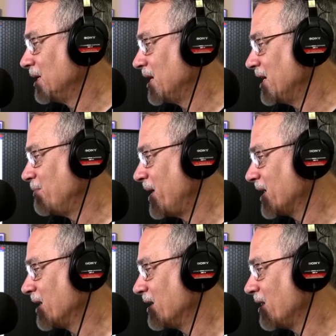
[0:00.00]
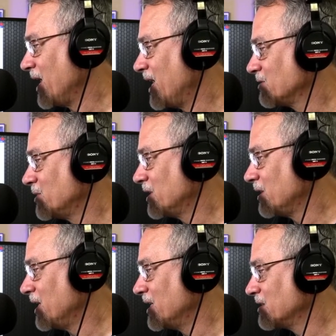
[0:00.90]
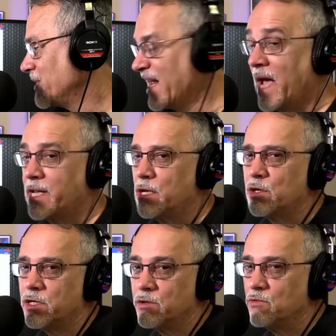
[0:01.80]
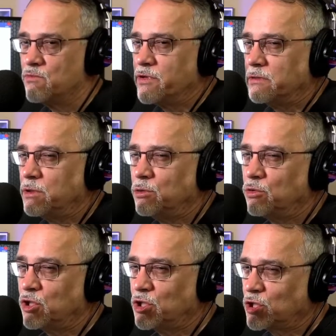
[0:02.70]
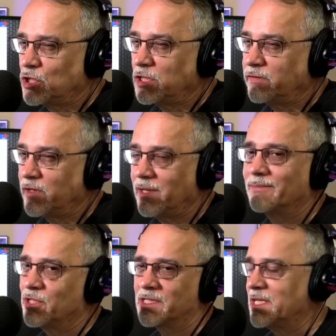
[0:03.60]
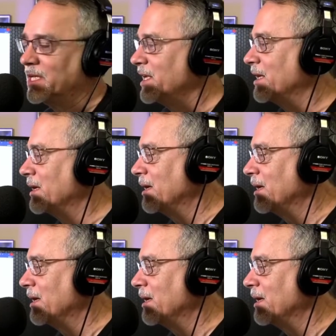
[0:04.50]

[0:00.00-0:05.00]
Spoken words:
I had to back out of the last one at the last minute. I know you son of a... I'm just kidding.